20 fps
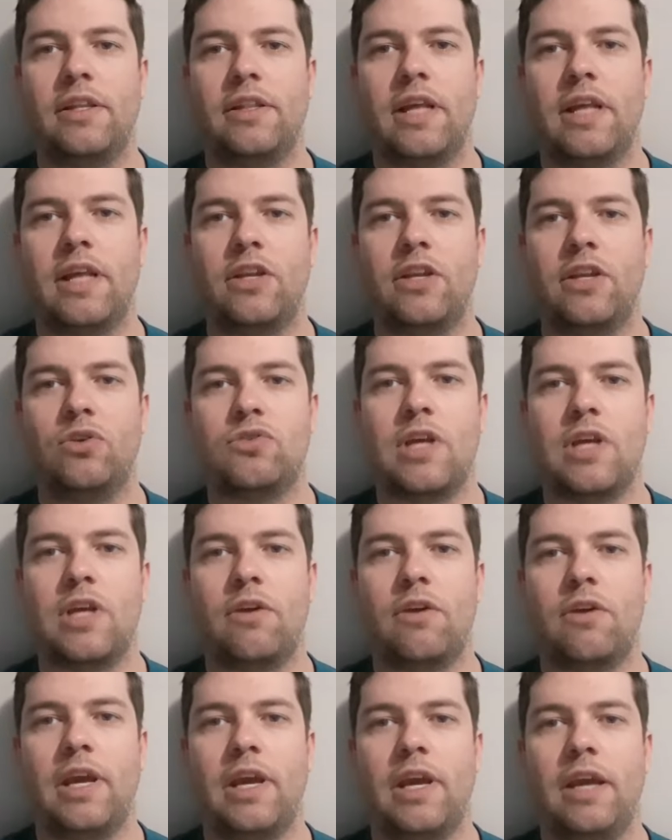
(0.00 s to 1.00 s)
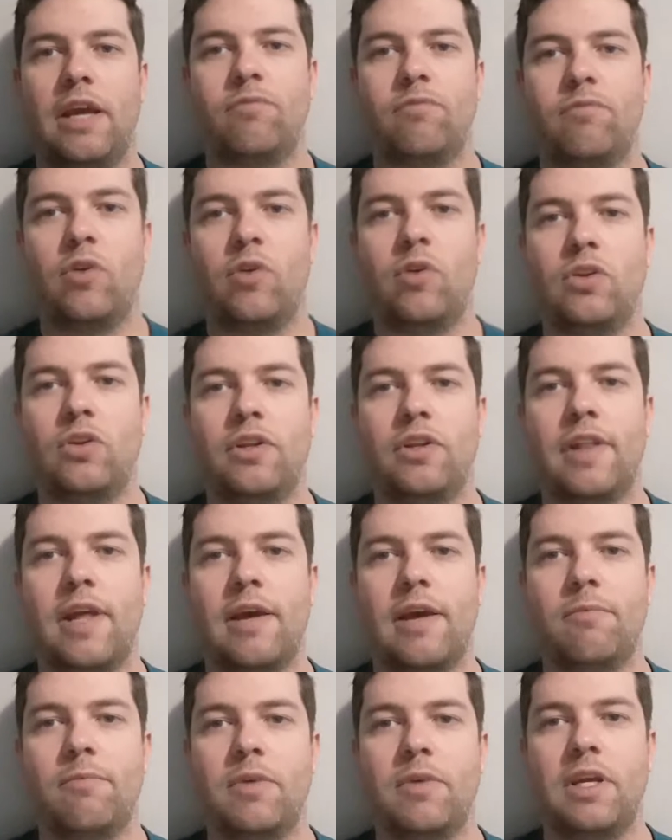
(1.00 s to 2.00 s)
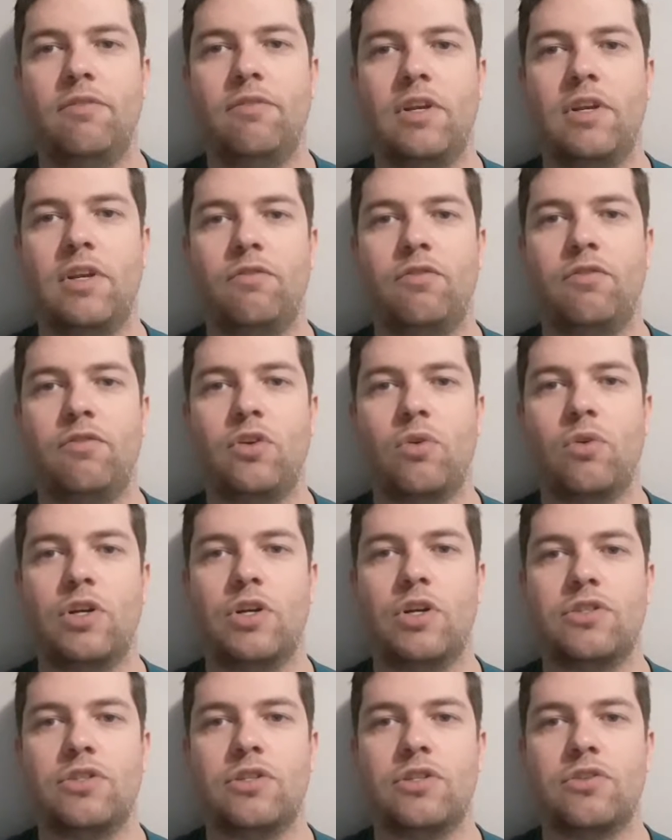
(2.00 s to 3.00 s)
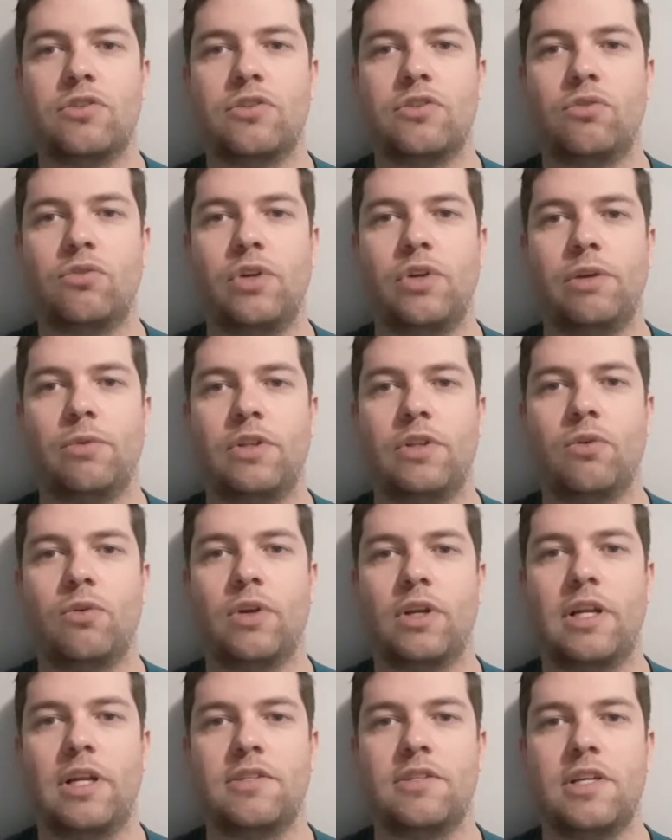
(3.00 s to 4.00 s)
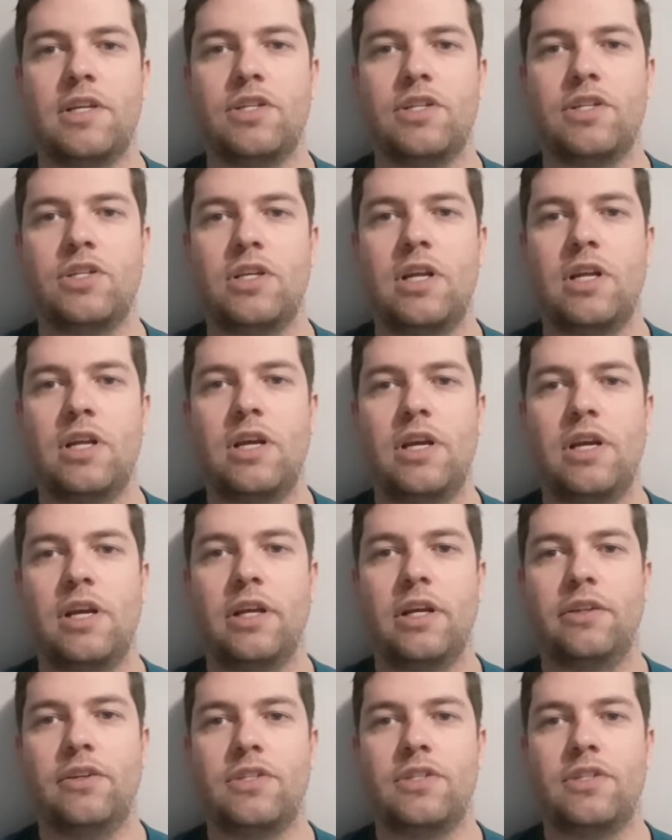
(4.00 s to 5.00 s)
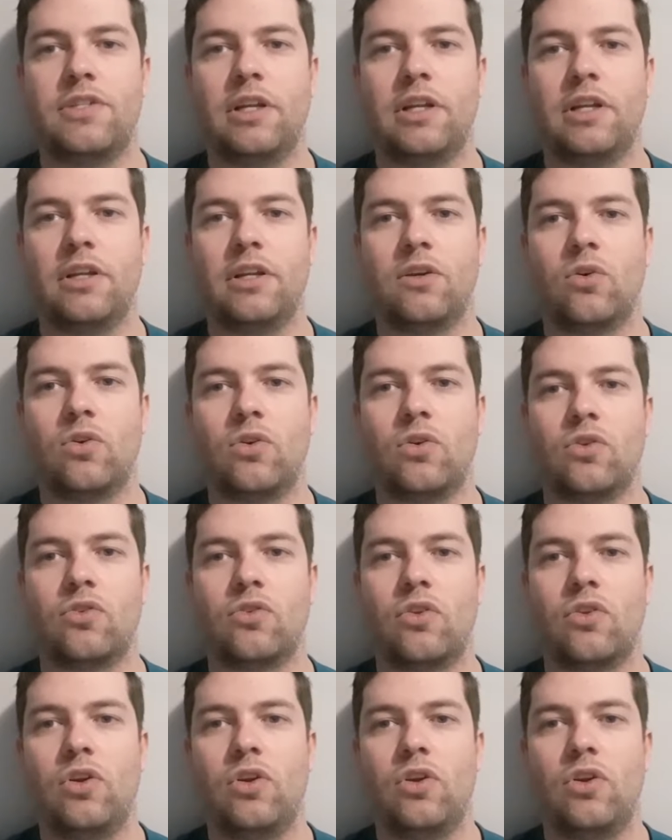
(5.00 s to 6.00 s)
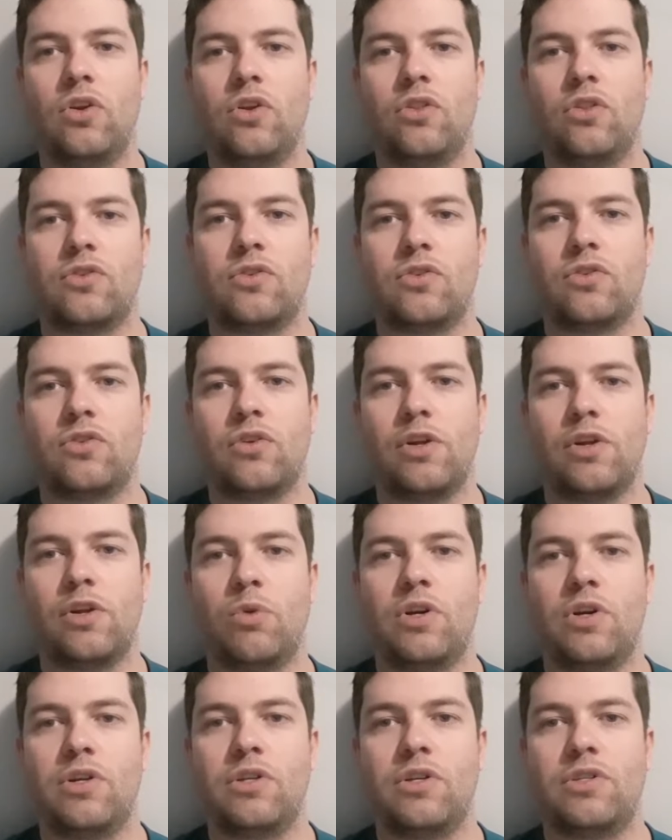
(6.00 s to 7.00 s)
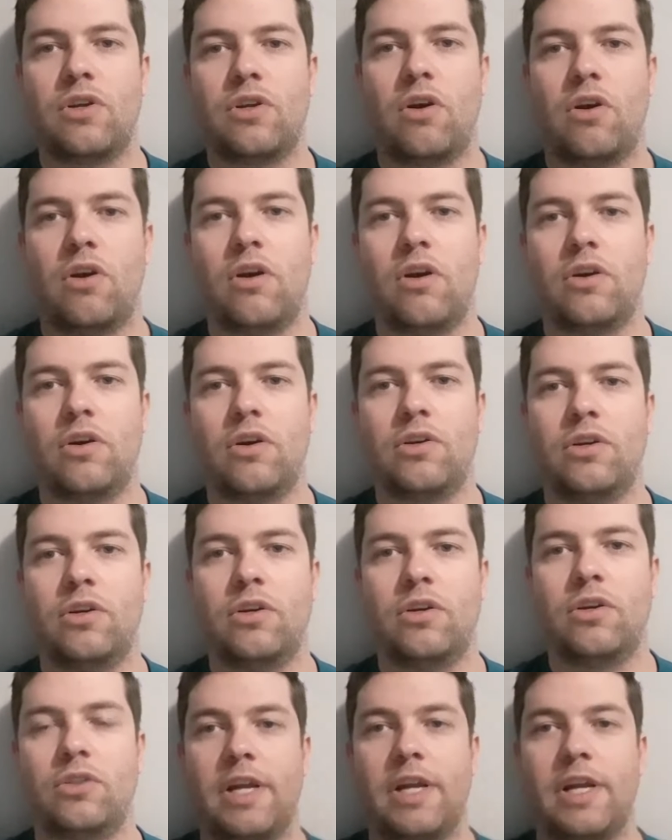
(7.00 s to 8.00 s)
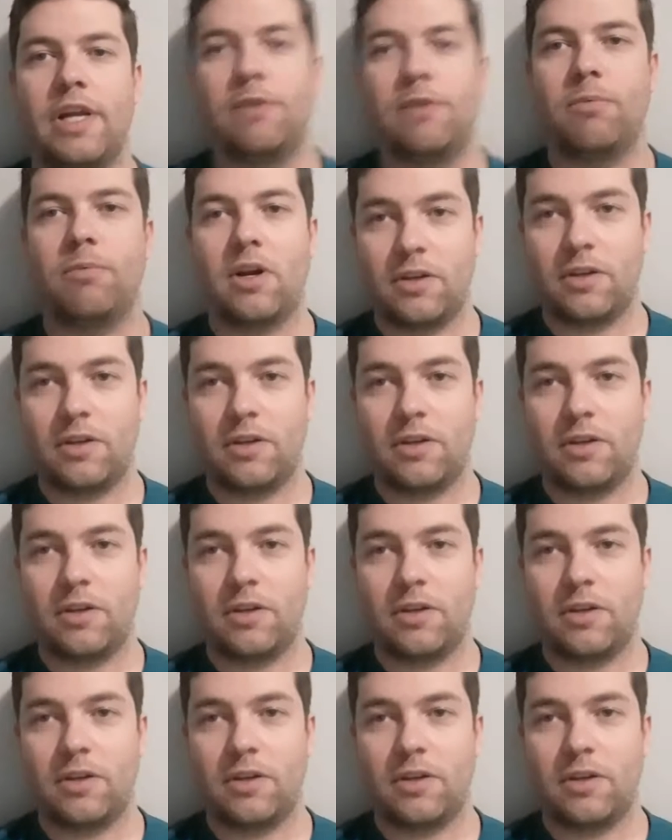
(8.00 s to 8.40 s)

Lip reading: then you sound hateful to them, even if you are just disagreeing with the organization and their stated goals. Those 3 words are trademarked.